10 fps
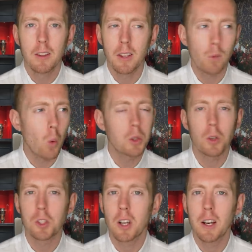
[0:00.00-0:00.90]
that they've always
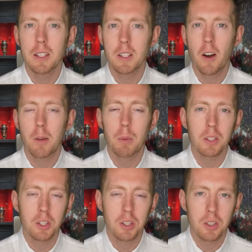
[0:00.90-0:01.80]
got to cut inside.
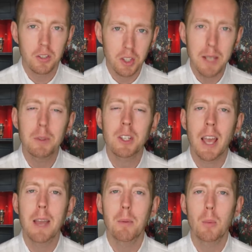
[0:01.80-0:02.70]
But James is
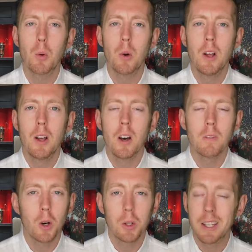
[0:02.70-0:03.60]
capable
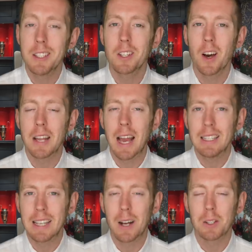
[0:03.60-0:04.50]
of going the inside and
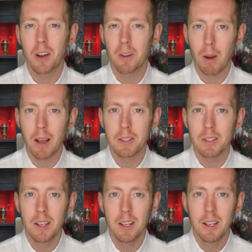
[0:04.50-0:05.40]
the outside of players.
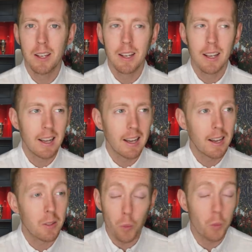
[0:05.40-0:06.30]

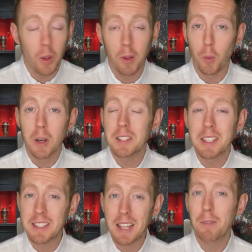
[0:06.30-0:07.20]
And the, the reason
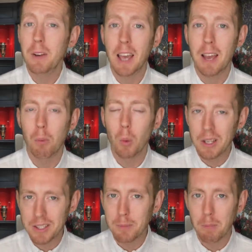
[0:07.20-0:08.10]
he's definitely capable
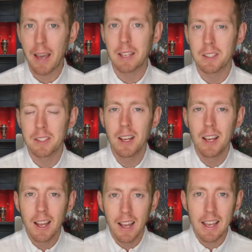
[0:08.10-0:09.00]
is his pace.
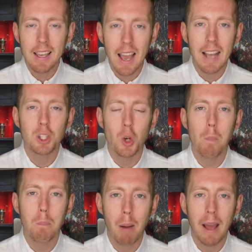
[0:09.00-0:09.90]
He has
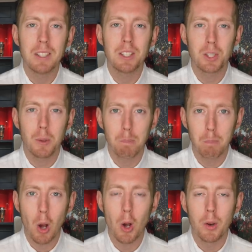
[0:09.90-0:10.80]
got pace to
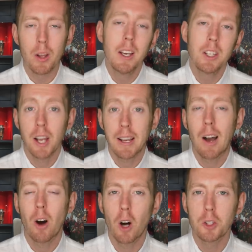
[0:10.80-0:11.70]
burn. Check
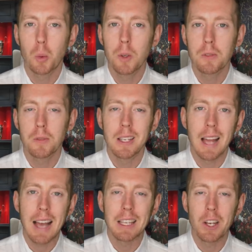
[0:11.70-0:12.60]
out our Twitter feed
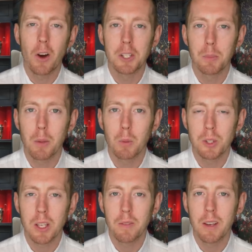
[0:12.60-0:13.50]
at United People's
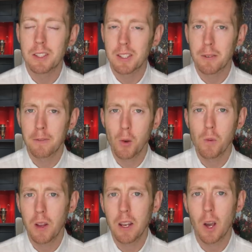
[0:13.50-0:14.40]
TV to see a few
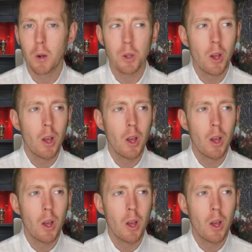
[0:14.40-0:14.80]
videos